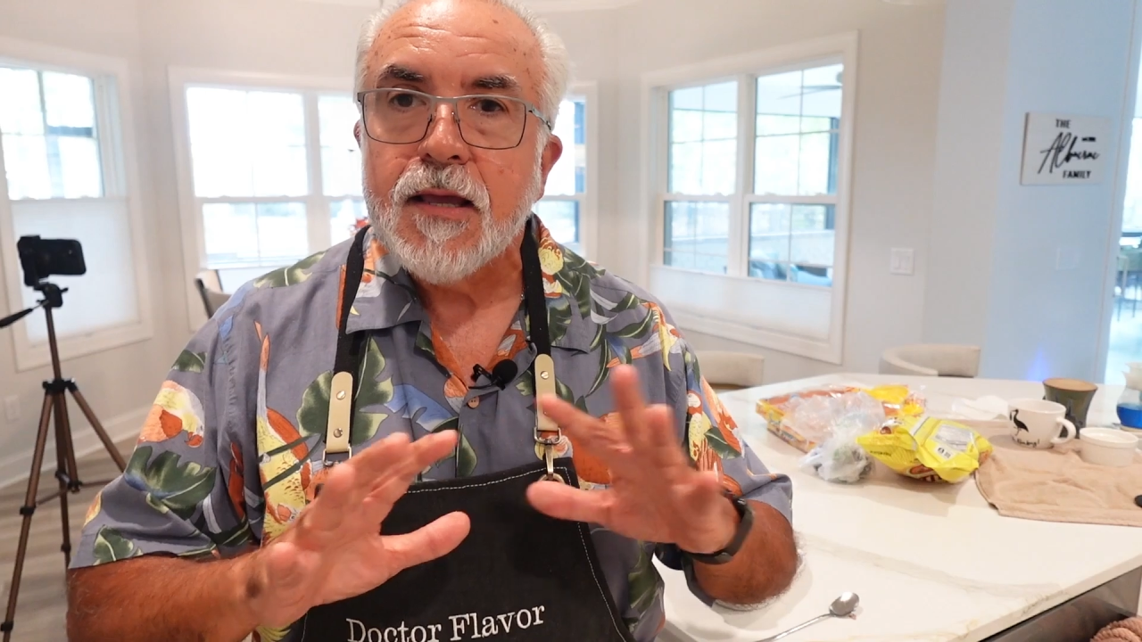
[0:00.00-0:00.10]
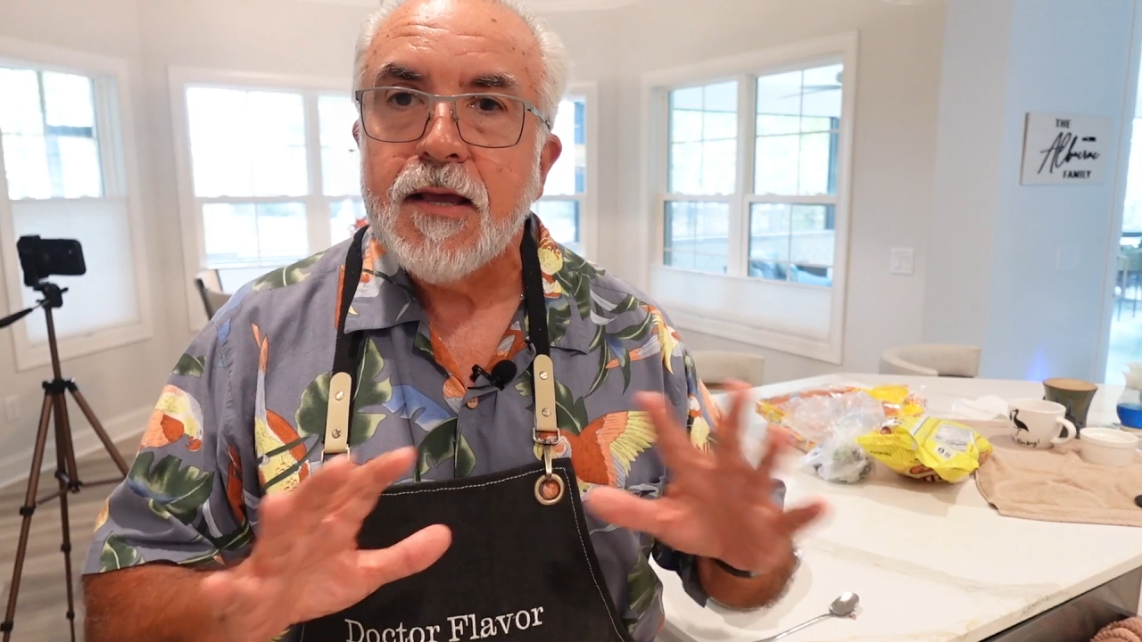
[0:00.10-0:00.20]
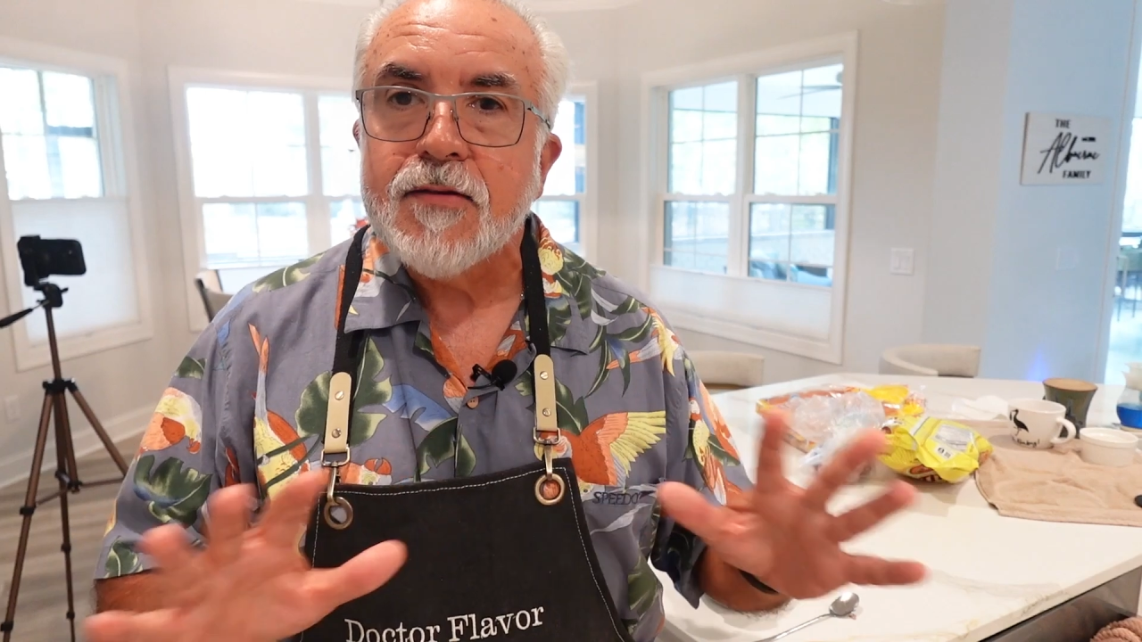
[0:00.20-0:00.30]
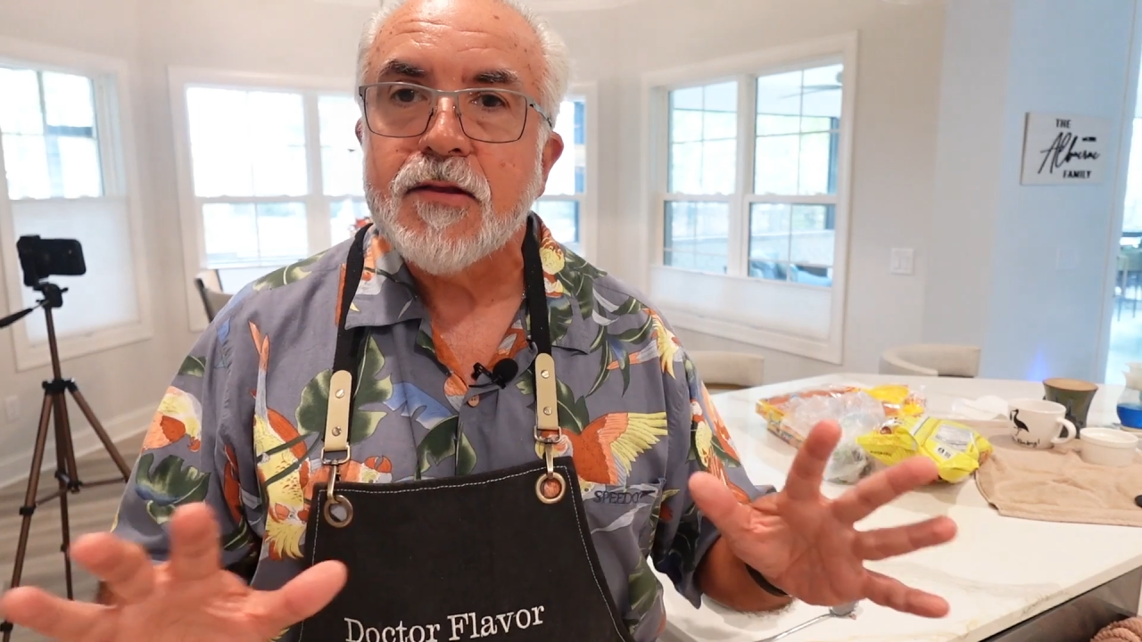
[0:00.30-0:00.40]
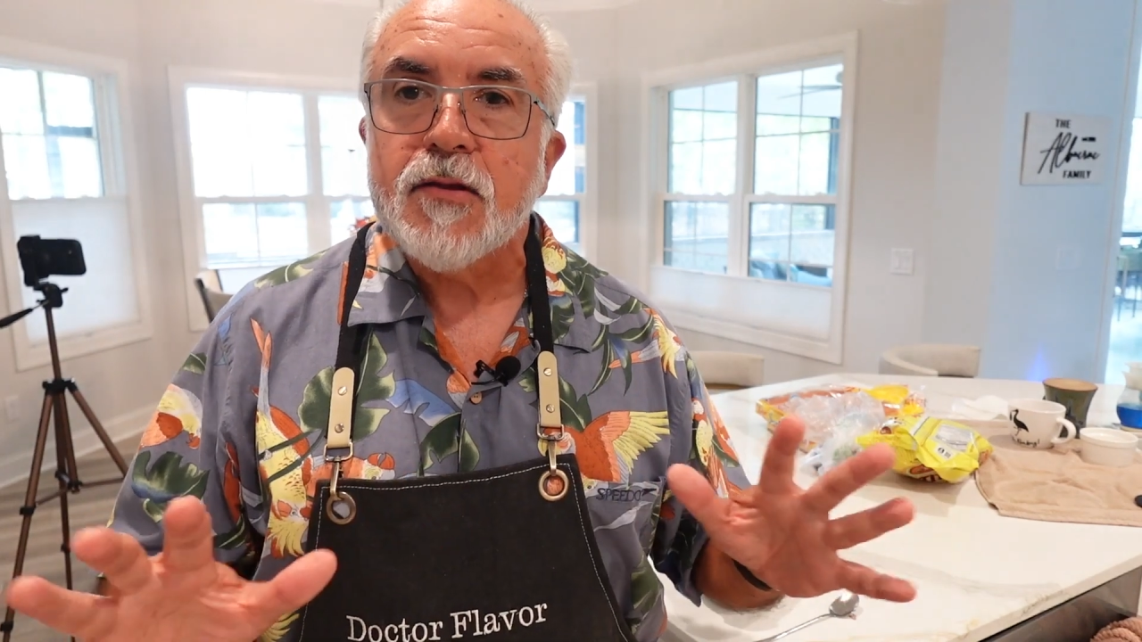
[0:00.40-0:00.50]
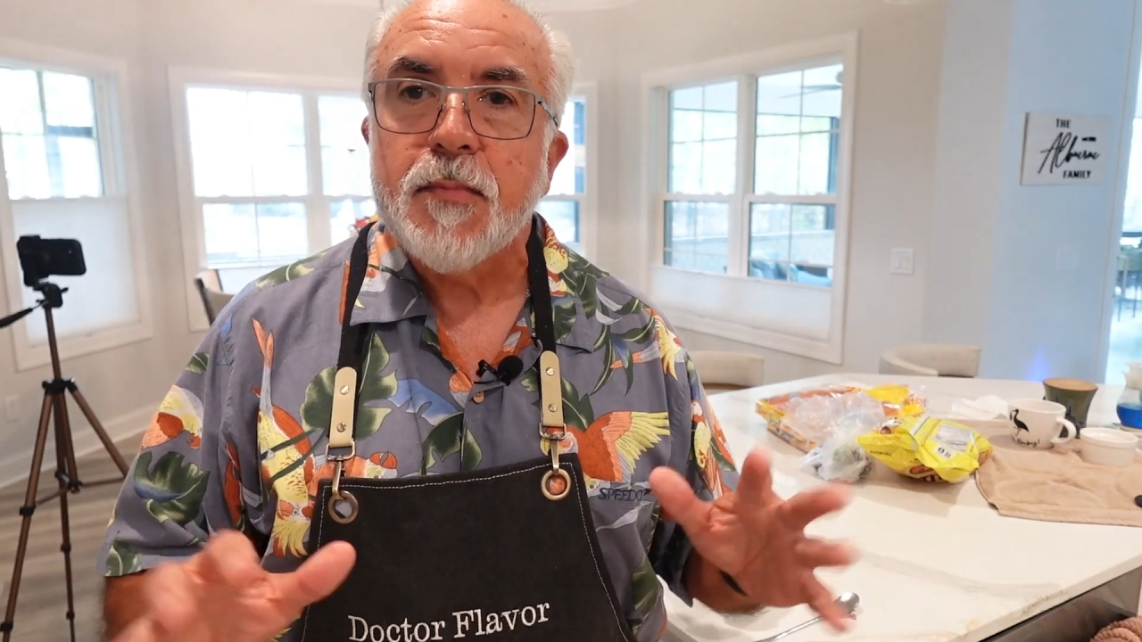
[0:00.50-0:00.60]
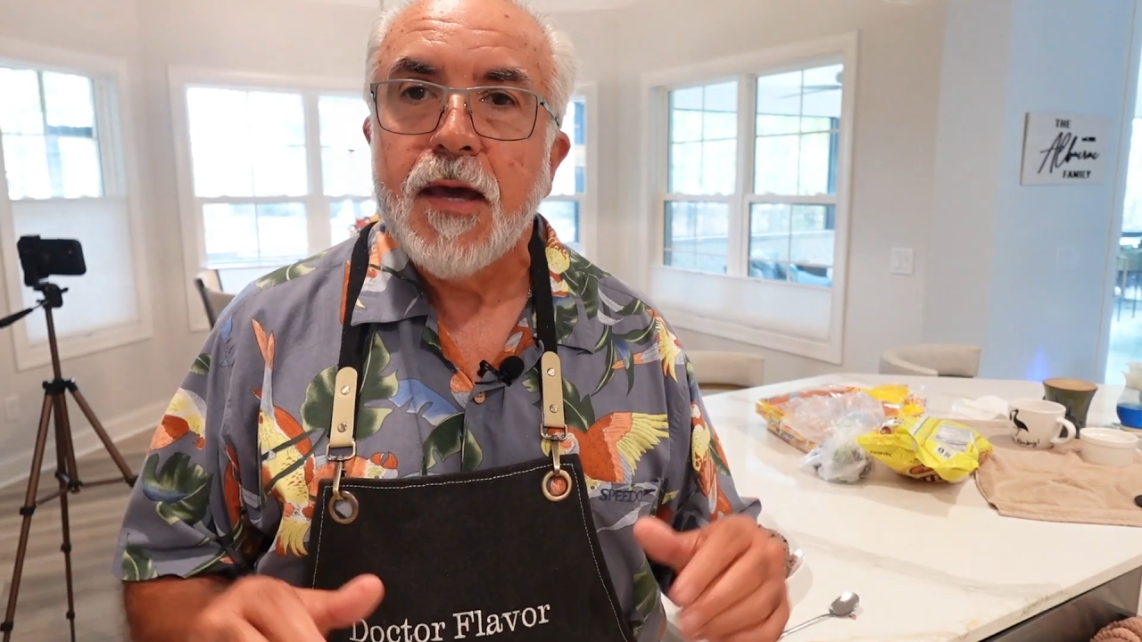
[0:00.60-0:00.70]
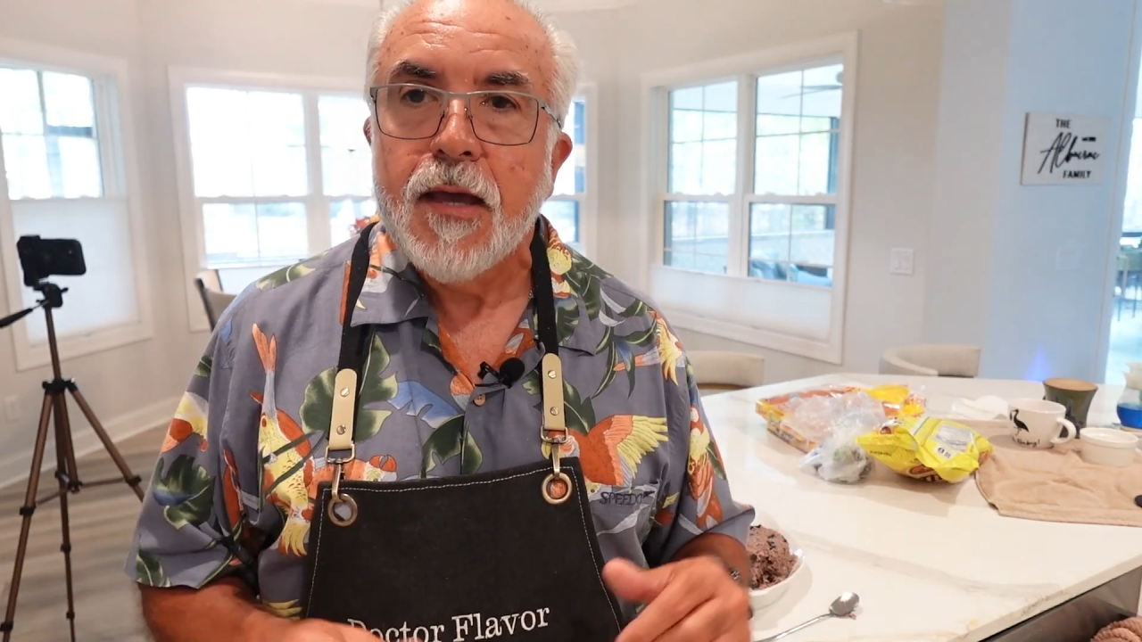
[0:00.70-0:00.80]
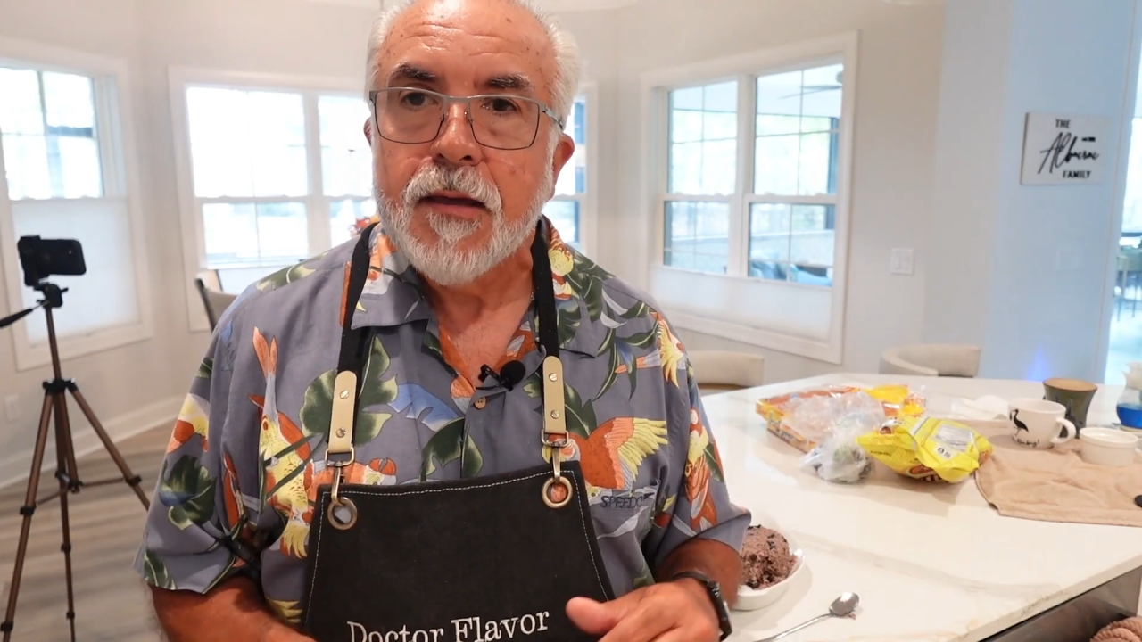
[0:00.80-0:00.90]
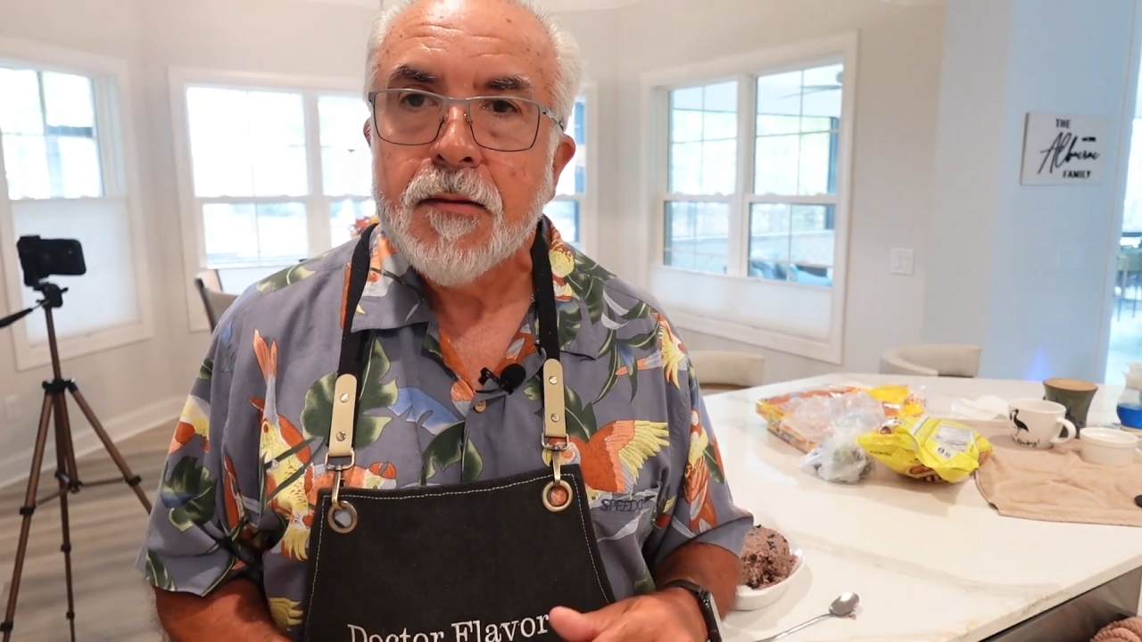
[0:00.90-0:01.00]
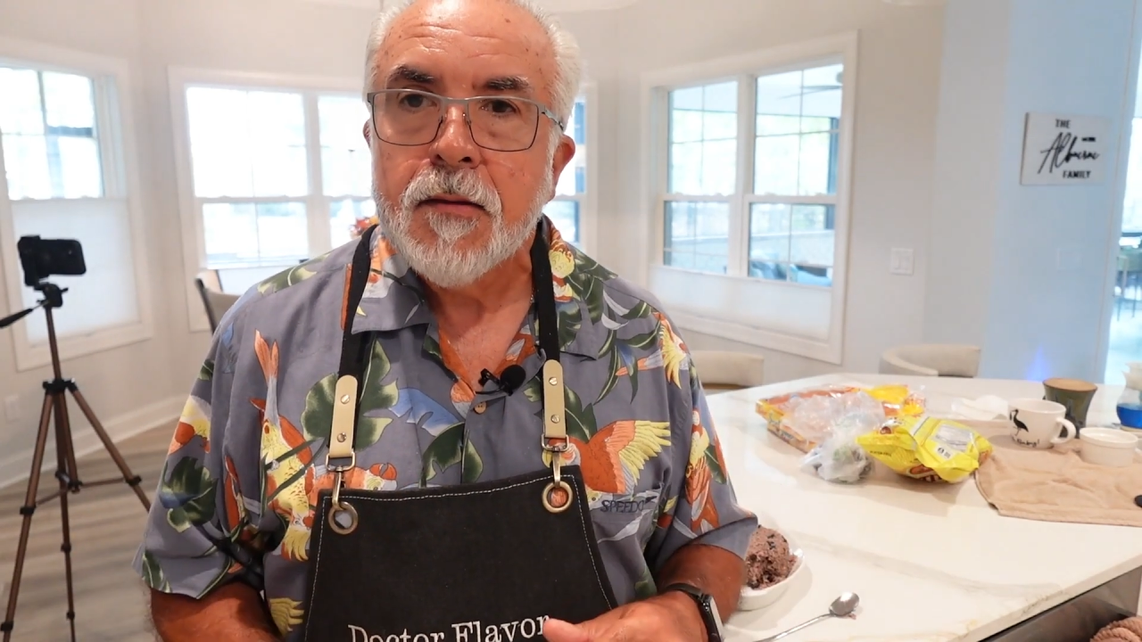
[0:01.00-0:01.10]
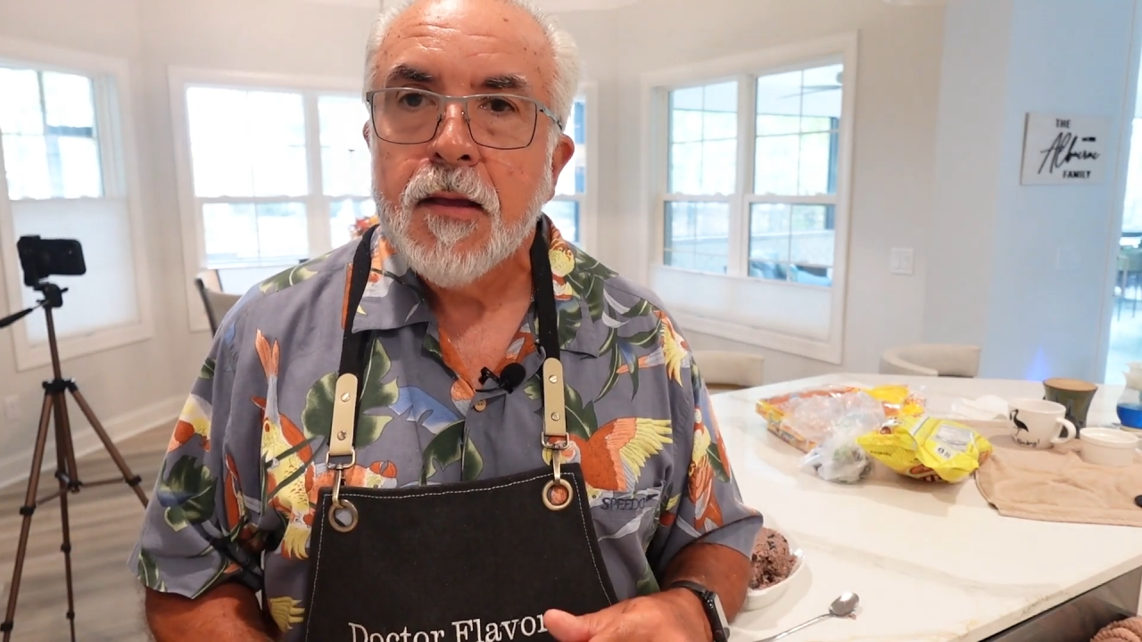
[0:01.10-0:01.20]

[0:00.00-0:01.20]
easy to make.